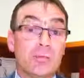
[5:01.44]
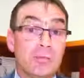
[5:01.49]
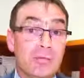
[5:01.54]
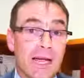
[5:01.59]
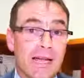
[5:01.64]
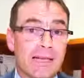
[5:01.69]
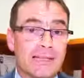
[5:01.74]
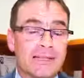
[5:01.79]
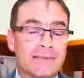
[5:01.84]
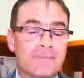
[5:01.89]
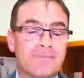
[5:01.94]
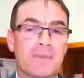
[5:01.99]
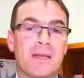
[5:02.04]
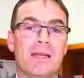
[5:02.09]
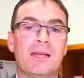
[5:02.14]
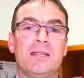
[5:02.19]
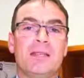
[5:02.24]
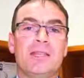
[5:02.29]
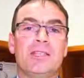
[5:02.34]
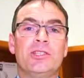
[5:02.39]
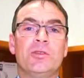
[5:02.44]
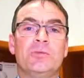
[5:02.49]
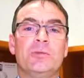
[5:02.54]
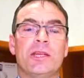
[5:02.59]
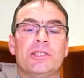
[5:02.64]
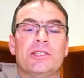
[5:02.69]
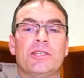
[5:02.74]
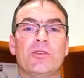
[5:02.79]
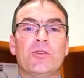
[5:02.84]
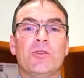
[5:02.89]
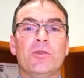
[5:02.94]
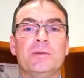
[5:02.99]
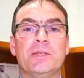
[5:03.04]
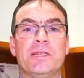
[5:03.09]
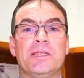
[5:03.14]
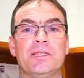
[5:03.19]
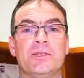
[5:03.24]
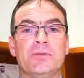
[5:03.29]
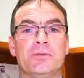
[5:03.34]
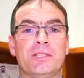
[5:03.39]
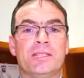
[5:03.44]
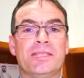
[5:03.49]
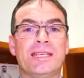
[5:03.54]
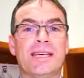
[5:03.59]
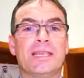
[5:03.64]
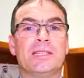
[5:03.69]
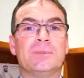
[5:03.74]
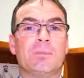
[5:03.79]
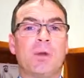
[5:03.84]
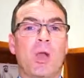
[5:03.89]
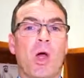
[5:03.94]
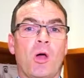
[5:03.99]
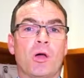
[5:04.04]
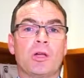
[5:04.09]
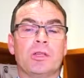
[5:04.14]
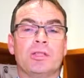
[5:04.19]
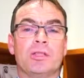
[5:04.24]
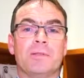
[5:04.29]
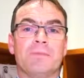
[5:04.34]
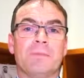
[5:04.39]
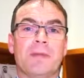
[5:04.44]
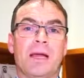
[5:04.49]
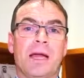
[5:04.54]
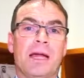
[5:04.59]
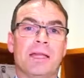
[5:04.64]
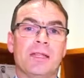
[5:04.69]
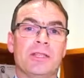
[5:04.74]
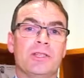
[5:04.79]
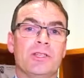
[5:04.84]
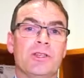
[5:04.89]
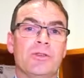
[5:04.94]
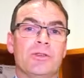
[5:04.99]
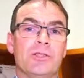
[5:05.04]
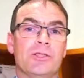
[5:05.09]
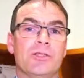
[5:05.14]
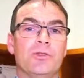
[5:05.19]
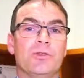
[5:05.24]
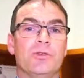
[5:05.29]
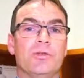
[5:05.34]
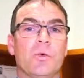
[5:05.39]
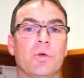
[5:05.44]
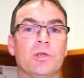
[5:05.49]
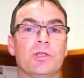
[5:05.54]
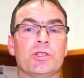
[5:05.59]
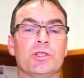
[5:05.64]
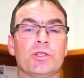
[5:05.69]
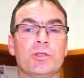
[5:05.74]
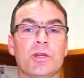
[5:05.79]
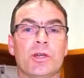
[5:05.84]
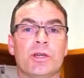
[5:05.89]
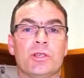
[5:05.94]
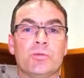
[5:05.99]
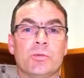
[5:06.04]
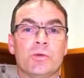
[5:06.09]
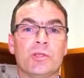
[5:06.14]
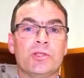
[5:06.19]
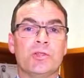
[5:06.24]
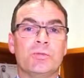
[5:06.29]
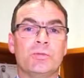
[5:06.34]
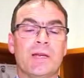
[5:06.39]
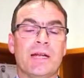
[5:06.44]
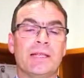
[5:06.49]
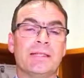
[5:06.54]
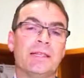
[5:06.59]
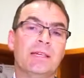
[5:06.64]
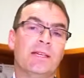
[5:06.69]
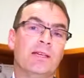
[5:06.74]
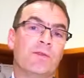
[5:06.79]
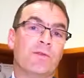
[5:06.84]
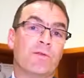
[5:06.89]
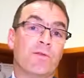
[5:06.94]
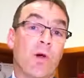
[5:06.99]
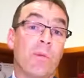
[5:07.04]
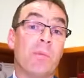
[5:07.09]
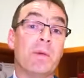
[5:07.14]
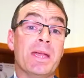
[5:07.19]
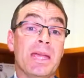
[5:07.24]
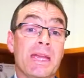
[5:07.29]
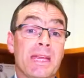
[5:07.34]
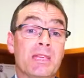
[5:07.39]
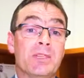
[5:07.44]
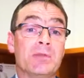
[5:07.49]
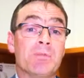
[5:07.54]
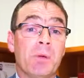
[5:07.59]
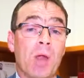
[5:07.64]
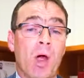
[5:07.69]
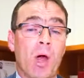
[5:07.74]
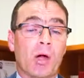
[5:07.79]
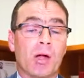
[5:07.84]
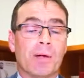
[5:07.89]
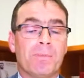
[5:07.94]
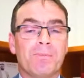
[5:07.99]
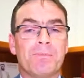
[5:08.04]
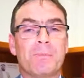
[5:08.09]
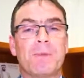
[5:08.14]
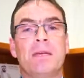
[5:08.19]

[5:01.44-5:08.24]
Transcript: subjects. These subjects are grouped into 6 blocks, and the students choose one subject from each block.